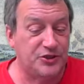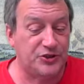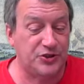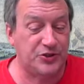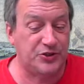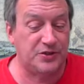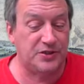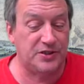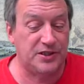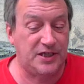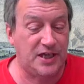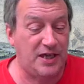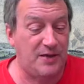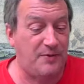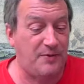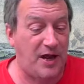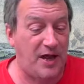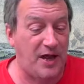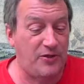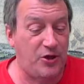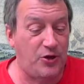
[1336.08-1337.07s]

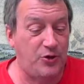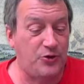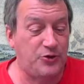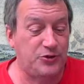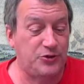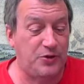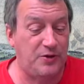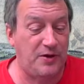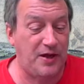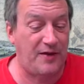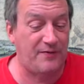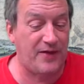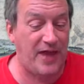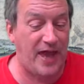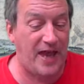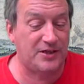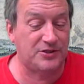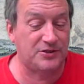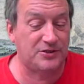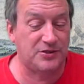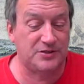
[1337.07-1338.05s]
certainty by those who
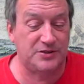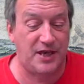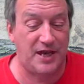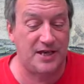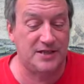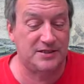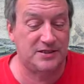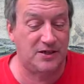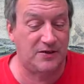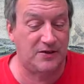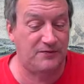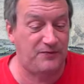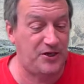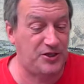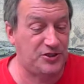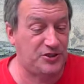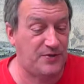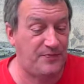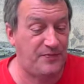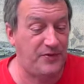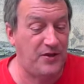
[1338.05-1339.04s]
have exercised their
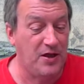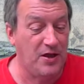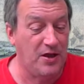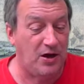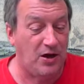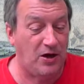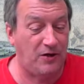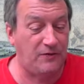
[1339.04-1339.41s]
vision